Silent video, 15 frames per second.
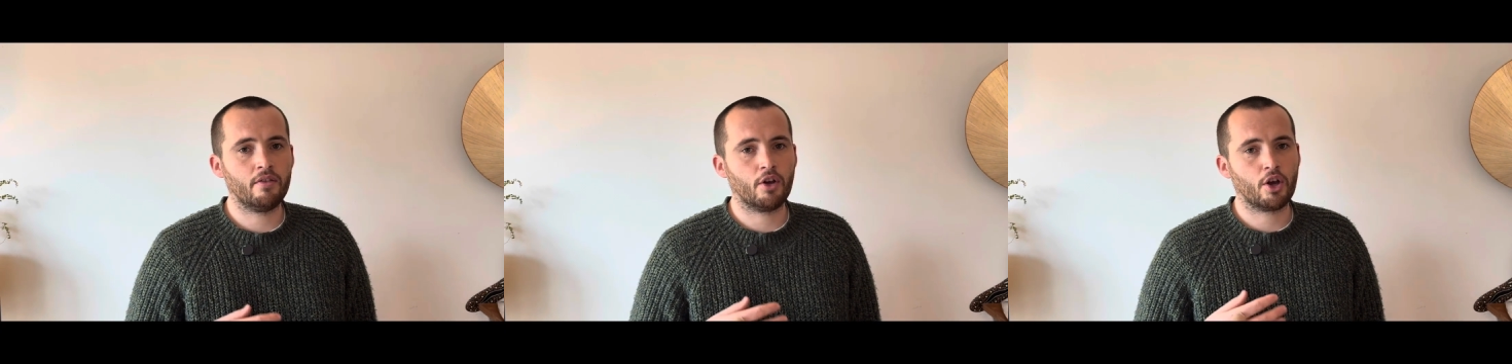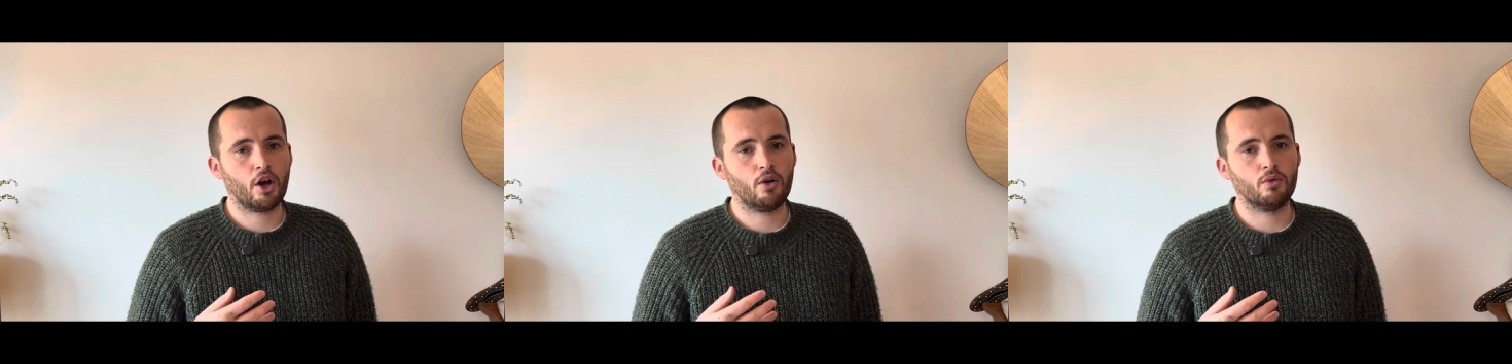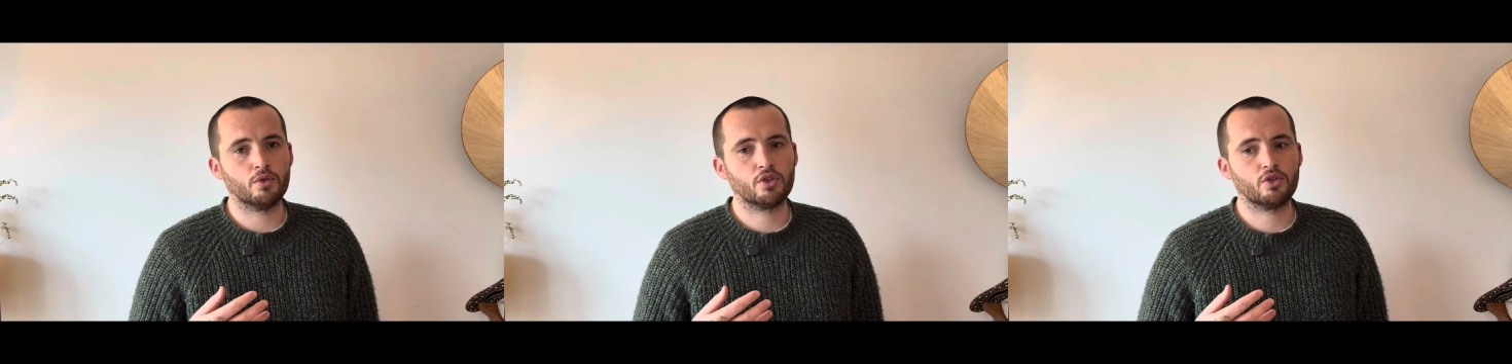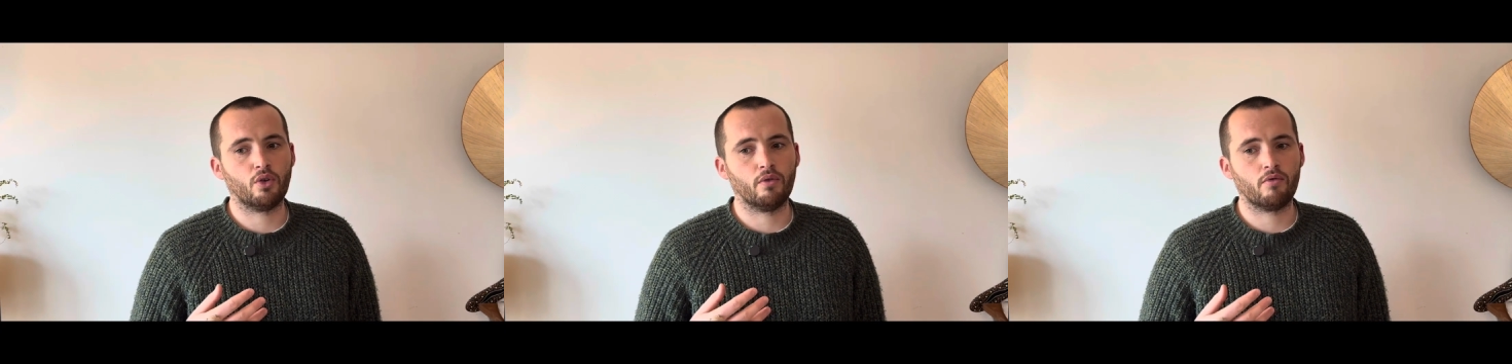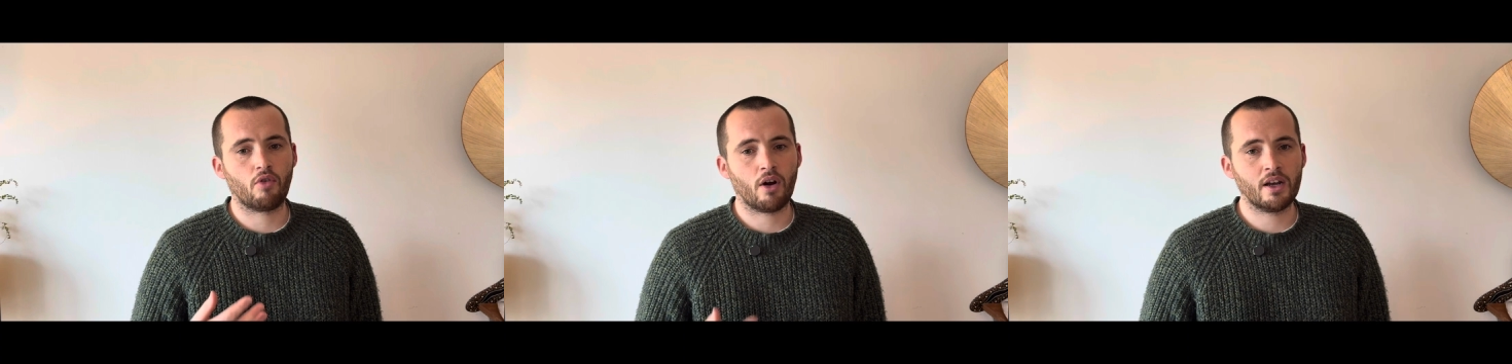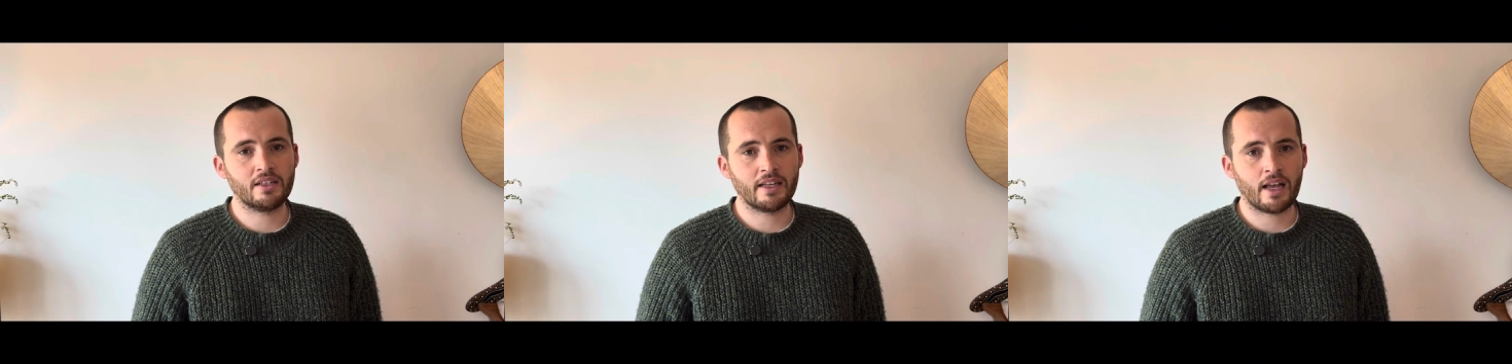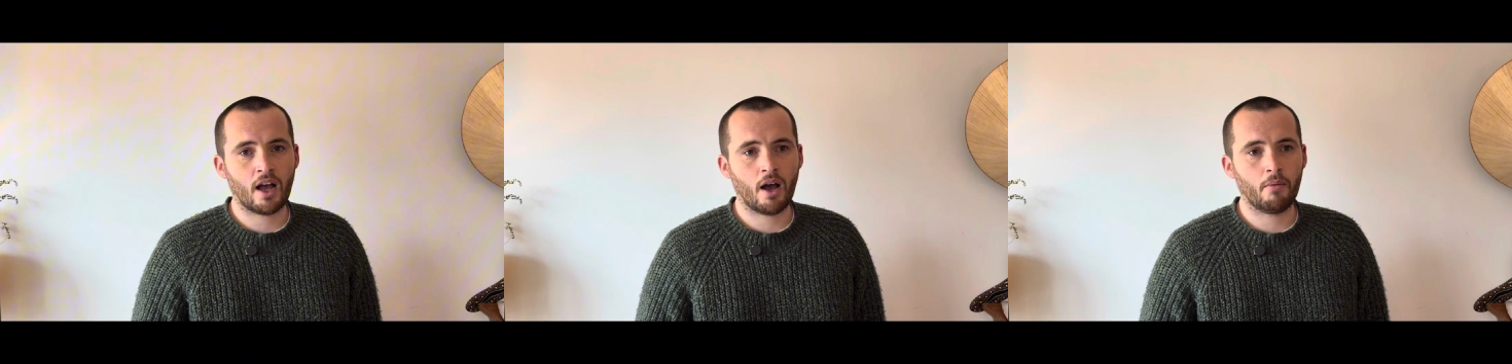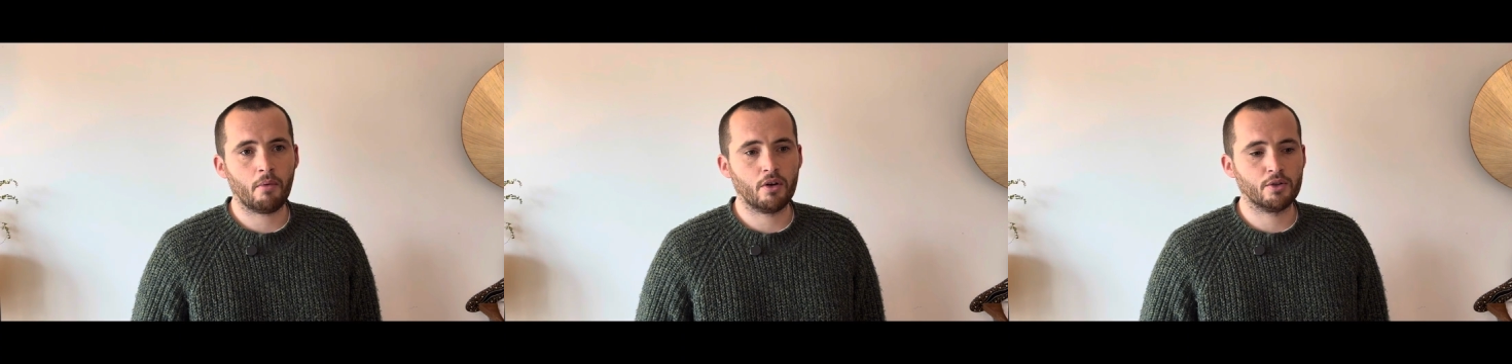the cults sort of rising
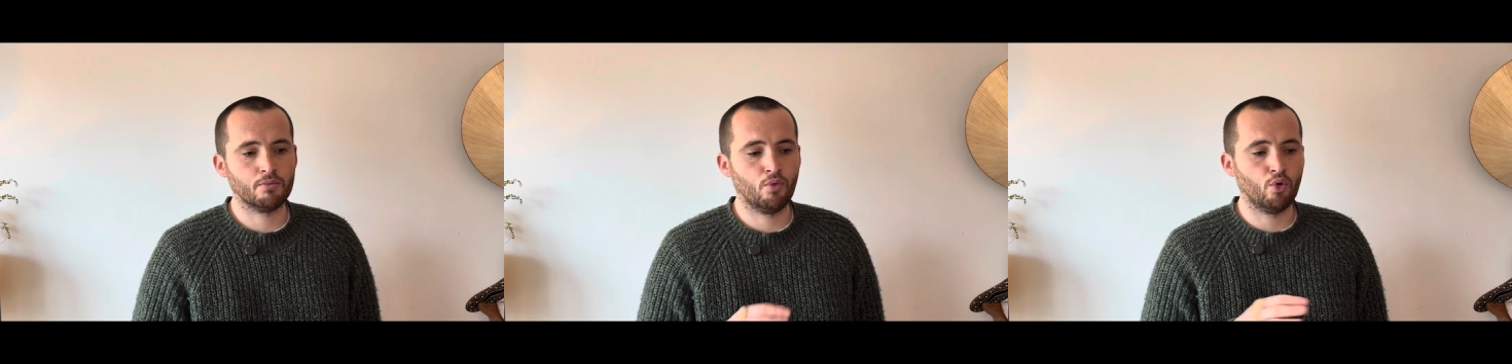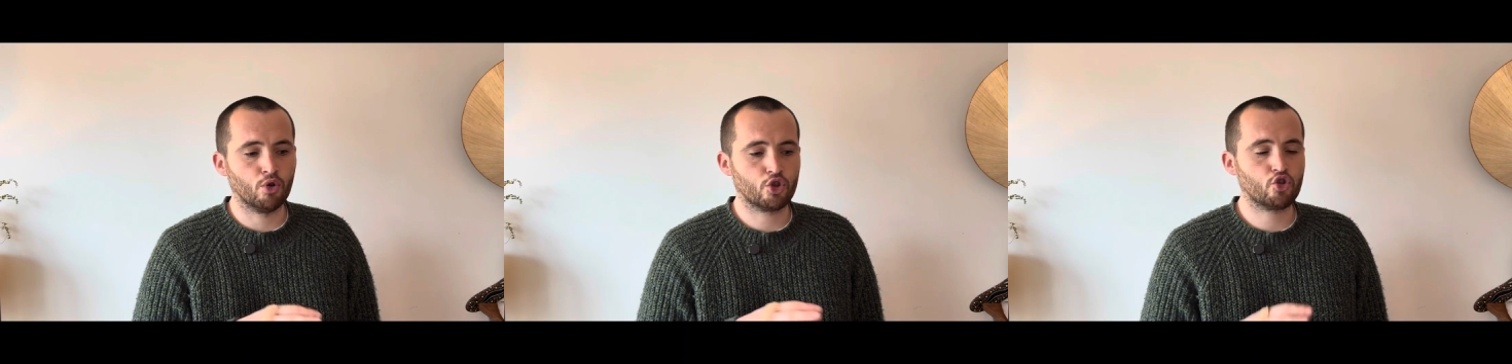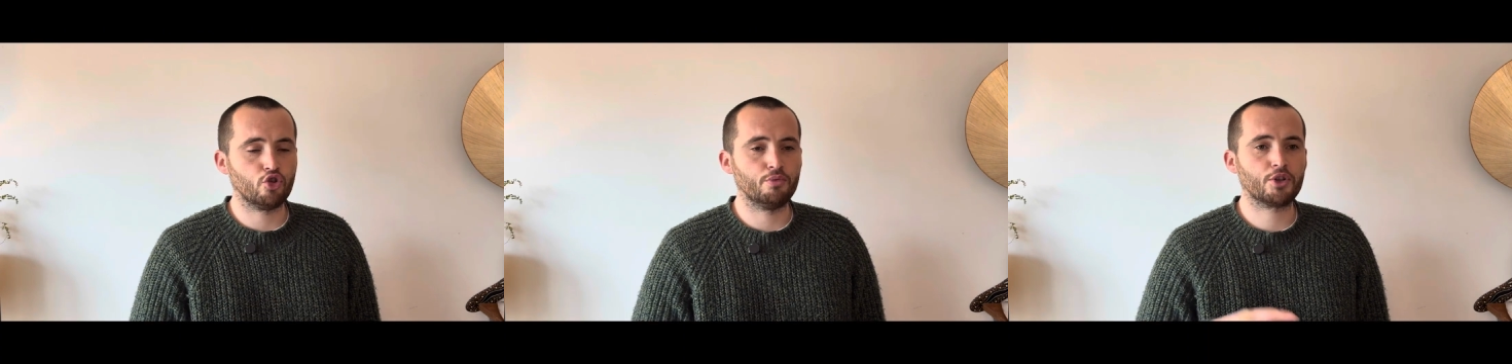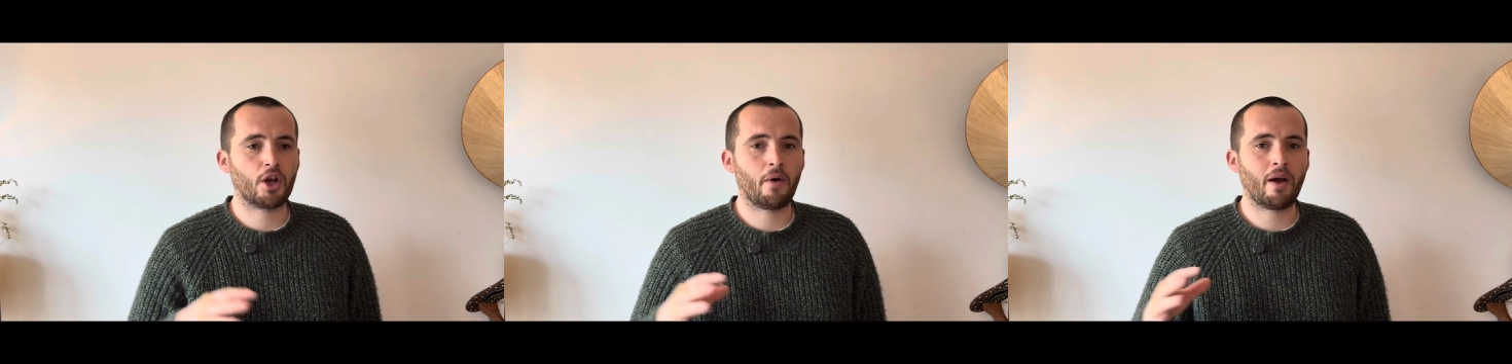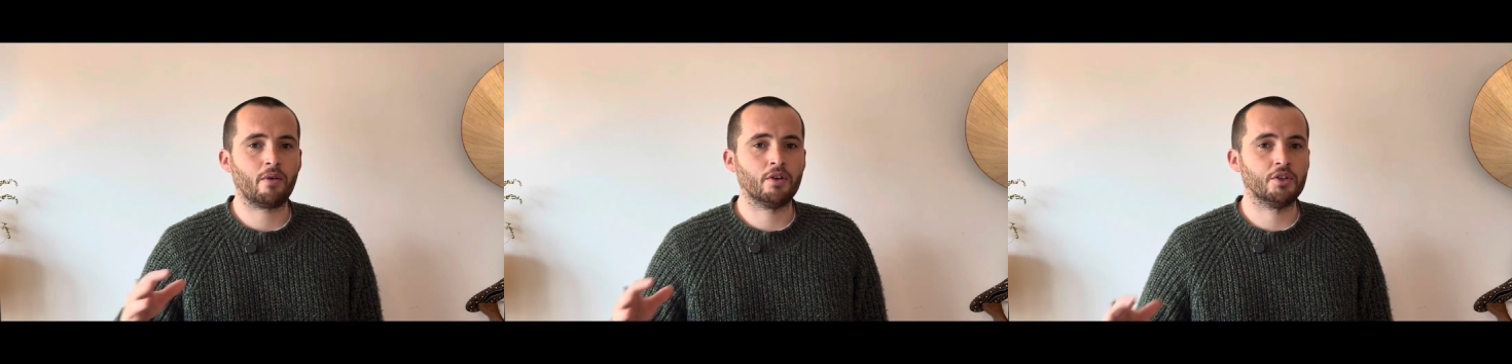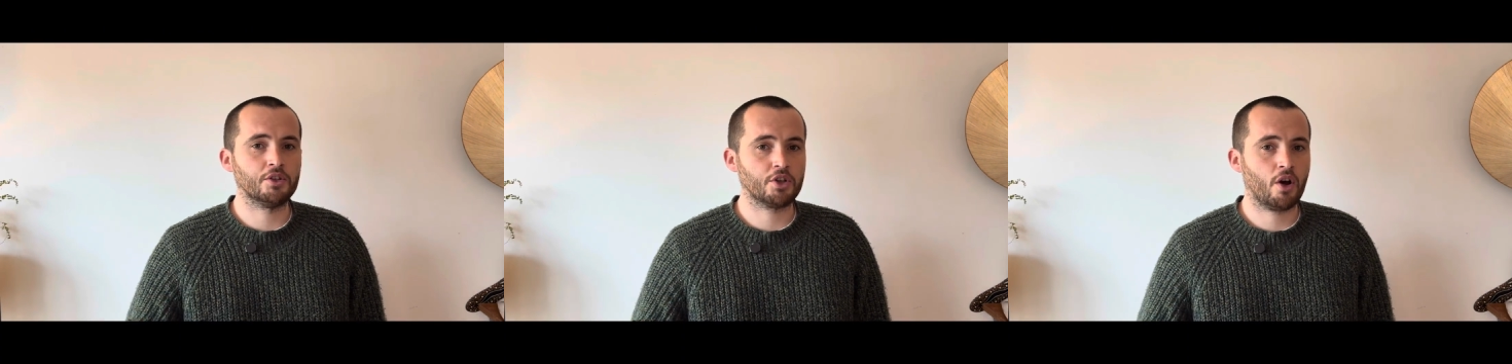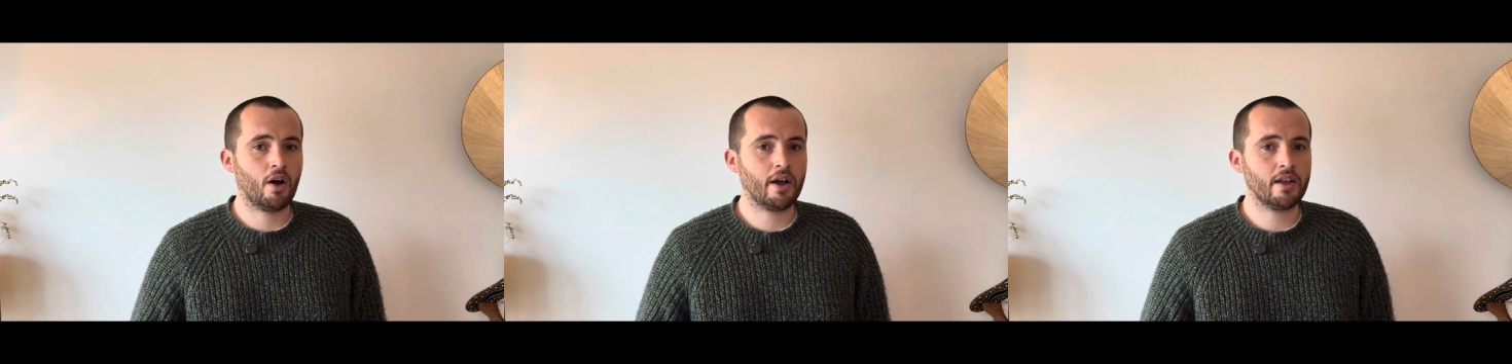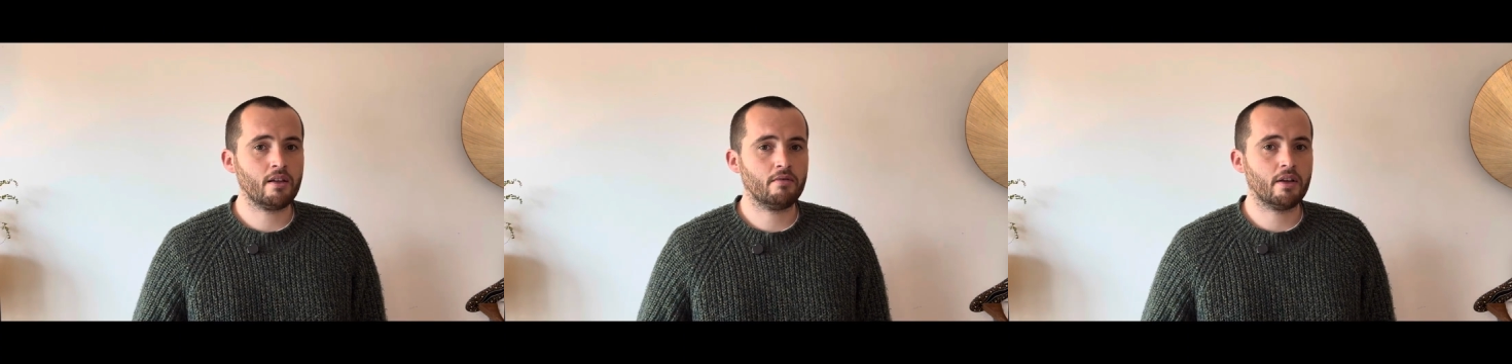up as more troops go out and die